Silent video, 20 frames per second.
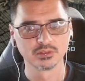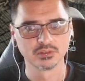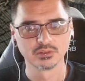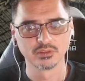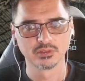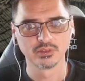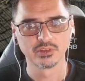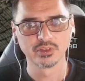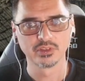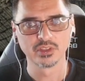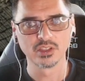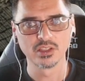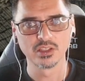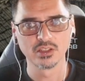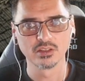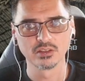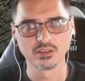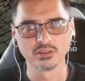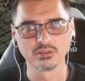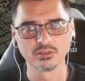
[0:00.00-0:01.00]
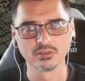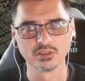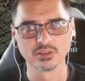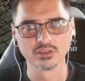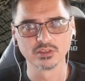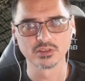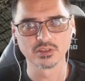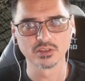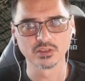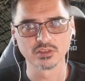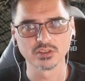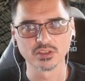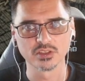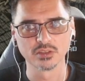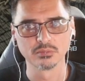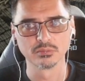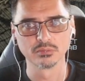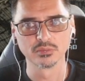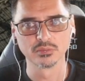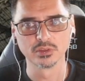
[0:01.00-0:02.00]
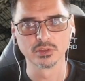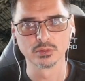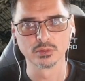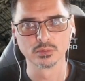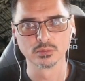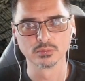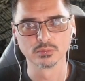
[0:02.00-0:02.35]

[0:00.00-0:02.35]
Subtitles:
thing here, and it's got some little,